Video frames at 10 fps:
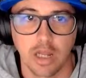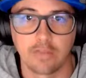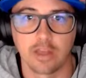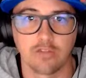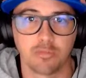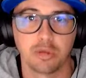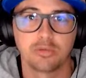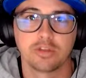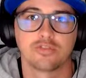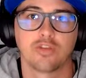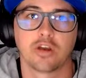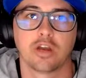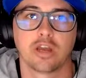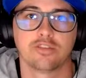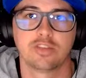And then you've built this
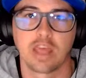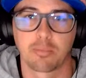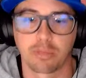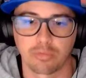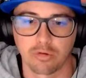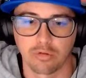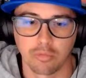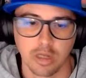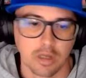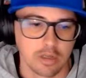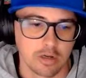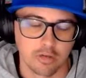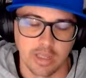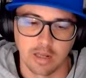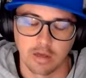very nice depth room.
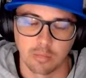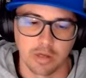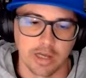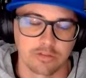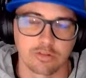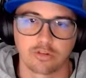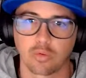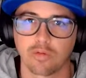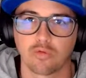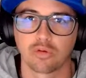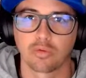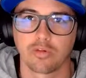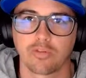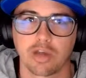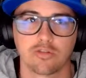You get a couple guys that are 24,
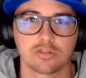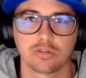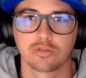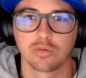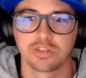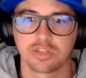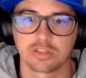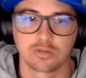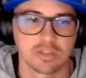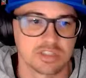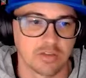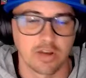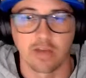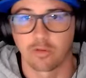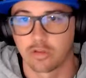25 years old, 26,
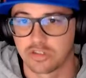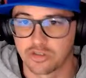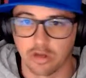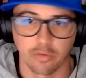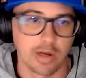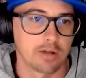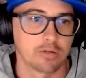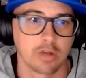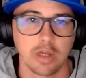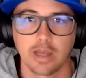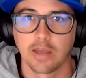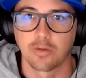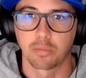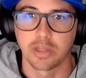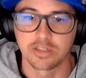27, haven't really stuck around
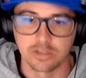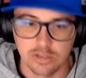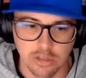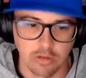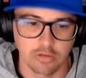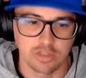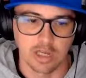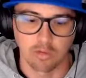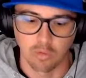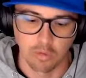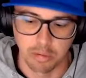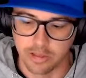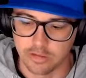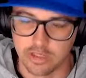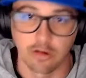other places, those kind of role
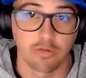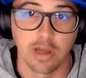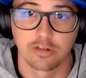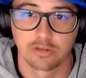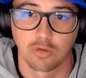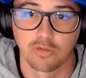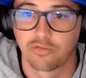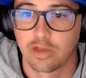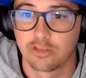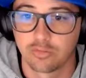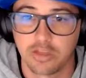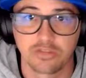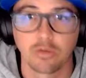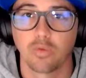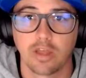players. Aaron Rodgers always finds
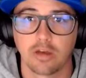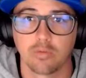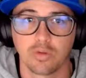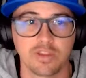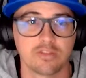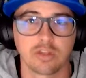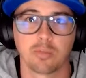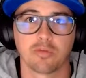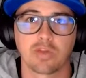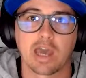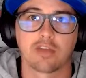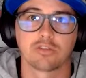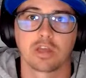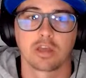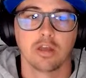ways to win with these type of
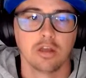guys. Like,